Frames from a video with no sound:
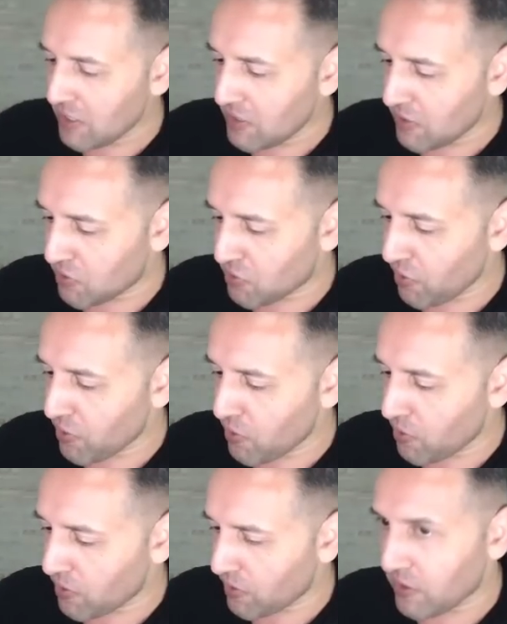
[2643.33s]
the stroke
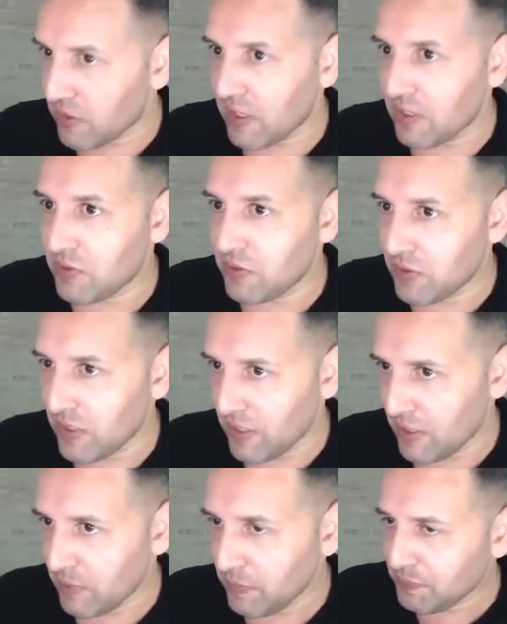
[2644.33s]
order that they do
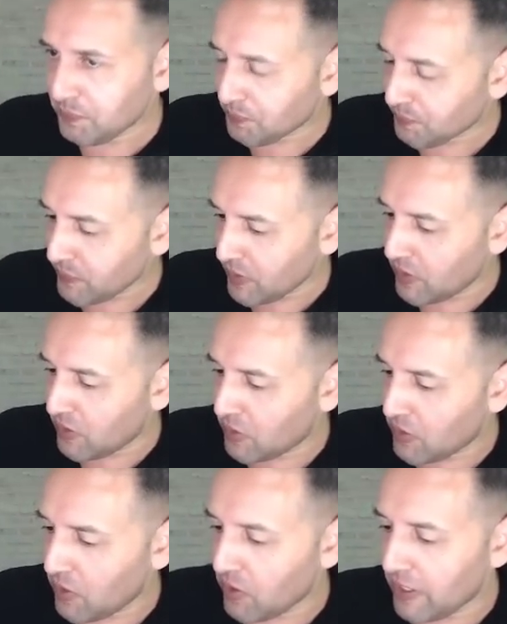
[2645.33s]
there. It'll
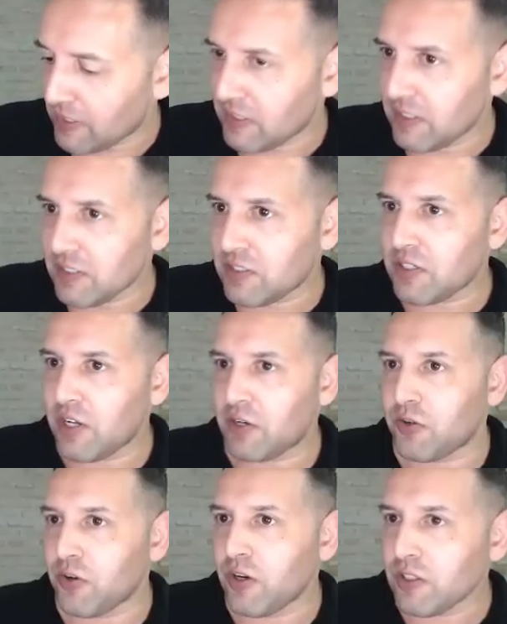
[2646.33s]
go like this,
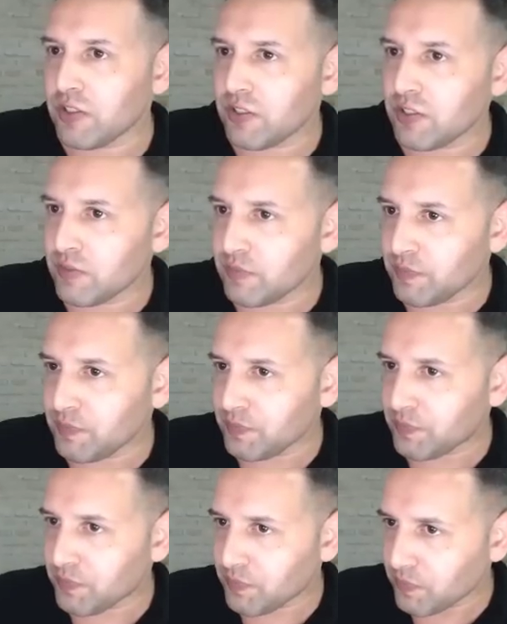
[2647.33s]
across,
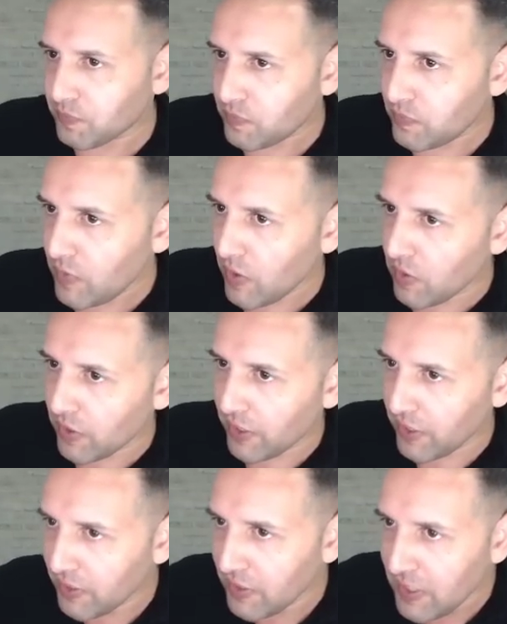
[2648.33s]

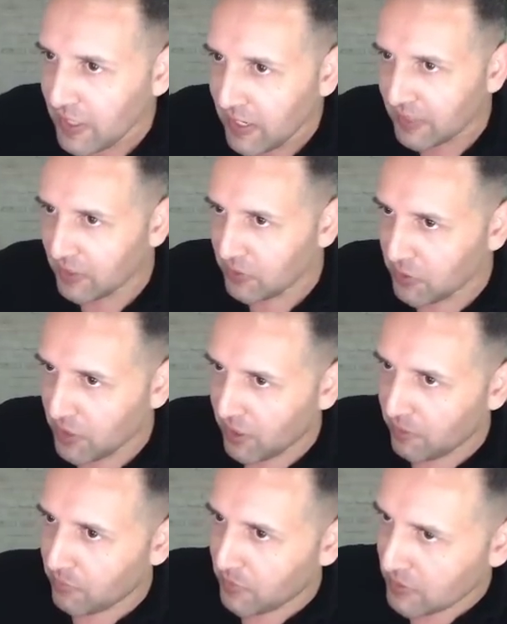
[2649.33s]
okay, and then you
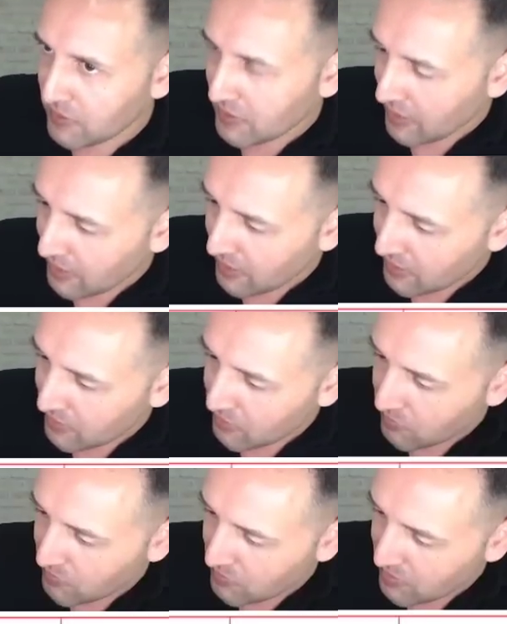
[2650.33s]
come down,
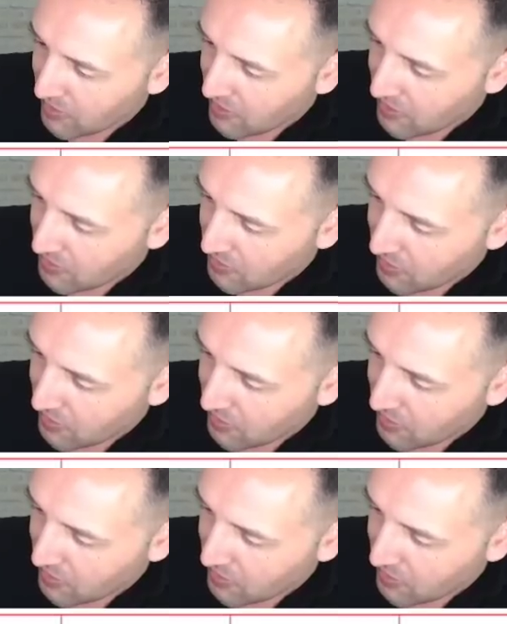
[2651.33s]
there.